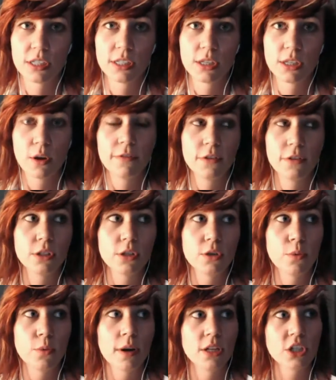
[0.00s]
So if you
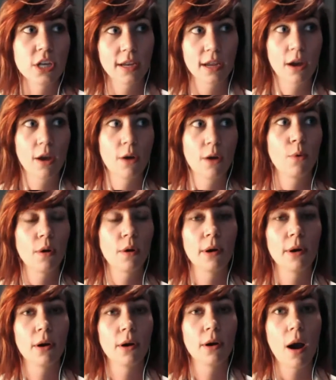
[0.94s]
do want to check out more
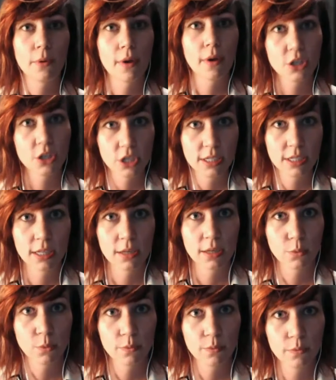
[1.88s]
about operations
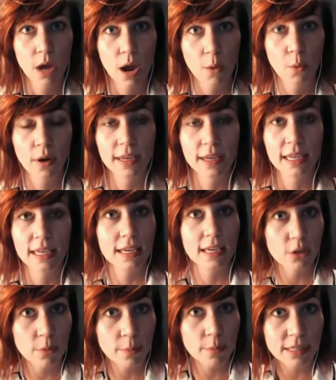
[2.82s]
and not working
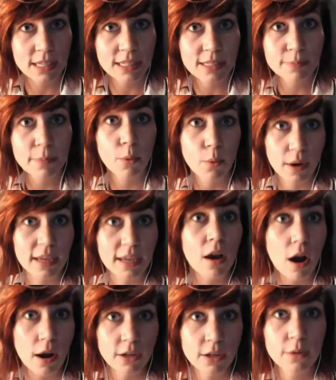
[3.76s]
in your business, but working
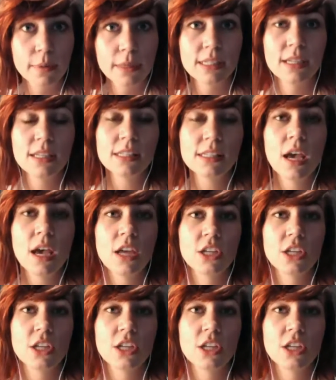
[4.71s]
on your business,